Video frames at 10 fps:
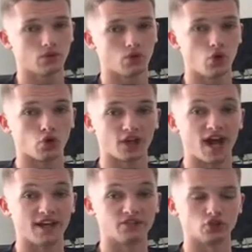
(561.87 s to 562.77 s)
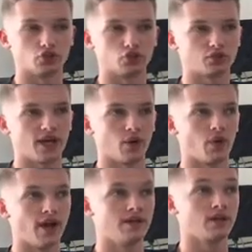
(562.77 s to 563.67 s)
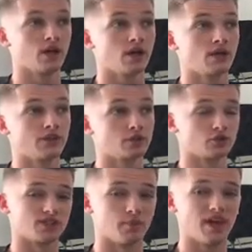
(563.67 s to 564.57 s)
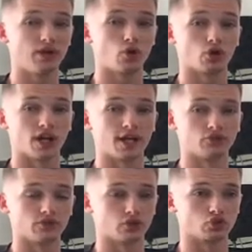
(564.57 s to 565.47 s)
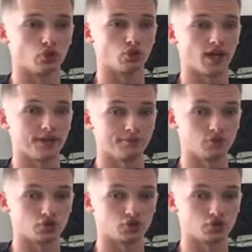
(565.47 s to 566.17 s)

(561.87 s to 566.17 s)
organiser. So straight away this was the main organiser of the school games,